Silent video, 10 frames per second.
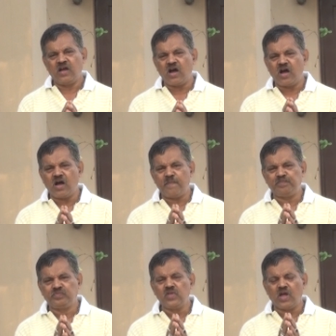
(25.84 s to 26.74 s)

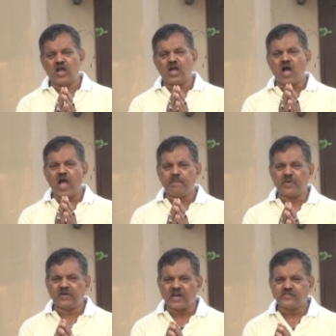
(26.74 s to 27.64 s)

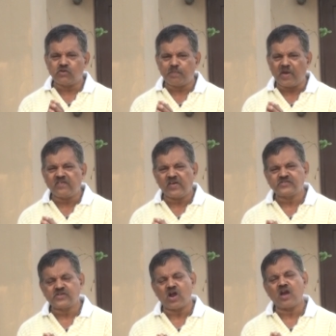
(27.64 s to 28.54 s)
hypertensive
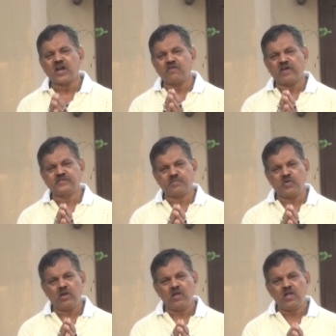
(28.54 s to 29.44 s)
patients not
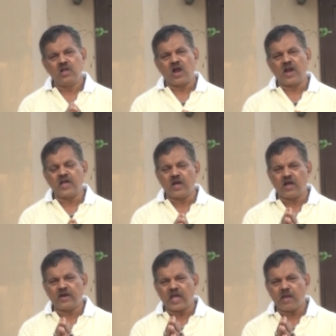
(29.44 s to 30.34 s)
advisable and
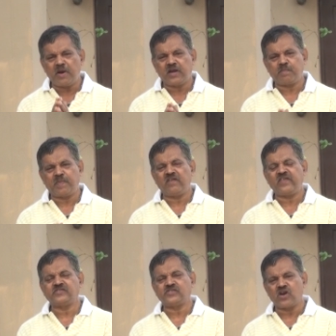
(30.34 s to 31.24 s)
diabetic
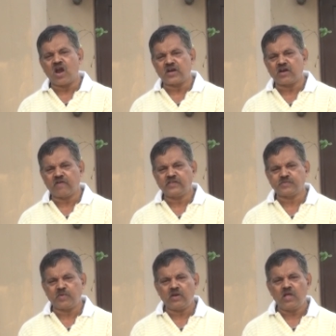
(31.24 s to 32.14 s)
patients not
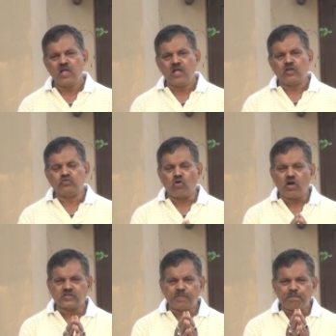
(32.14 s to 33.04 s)
advisable.
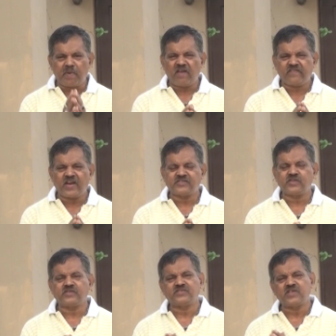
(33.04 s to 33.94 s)
Those
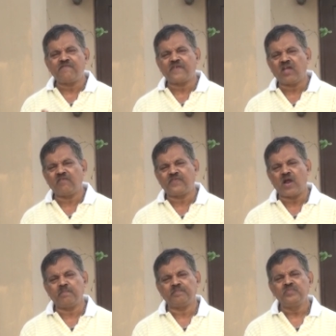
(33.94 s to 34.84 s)
patients suffering
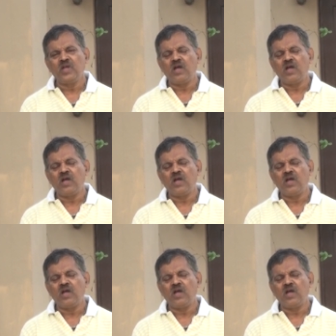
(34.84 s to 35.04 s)
from